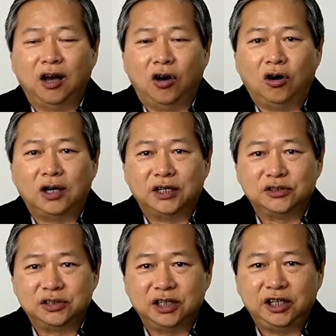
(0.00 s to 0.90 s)
or I
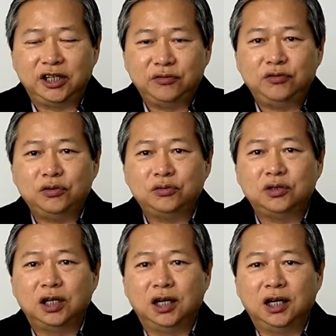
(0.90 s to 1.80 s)
should say, give
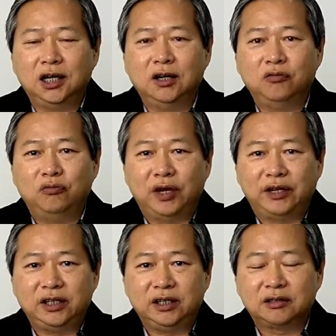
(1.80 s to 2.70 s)
you
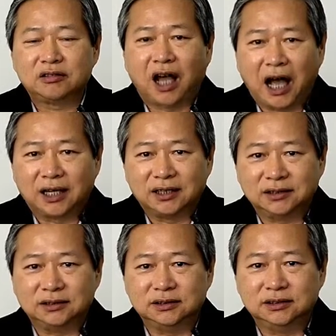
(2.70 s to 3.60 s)
very
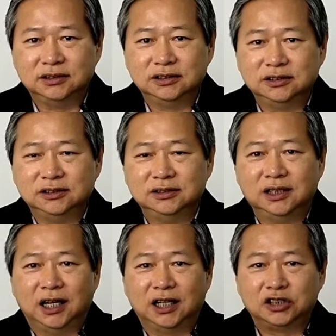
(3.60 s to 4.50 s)
targeted
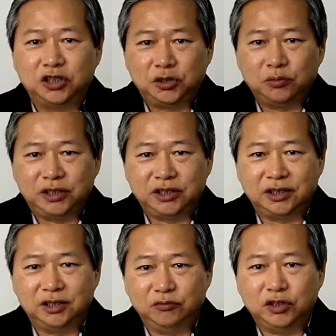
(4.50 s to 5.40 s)
a
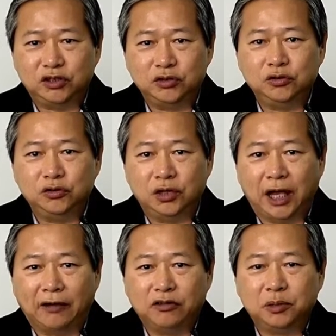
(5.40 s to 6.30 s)
situation in which
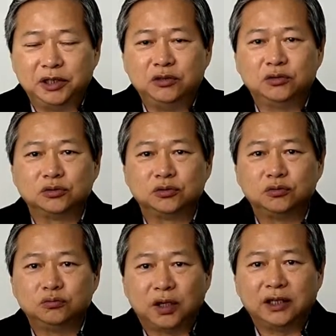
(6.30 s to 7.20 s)
everybody knows
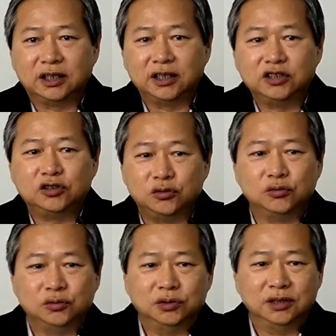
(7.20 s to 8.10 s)
what they need to do.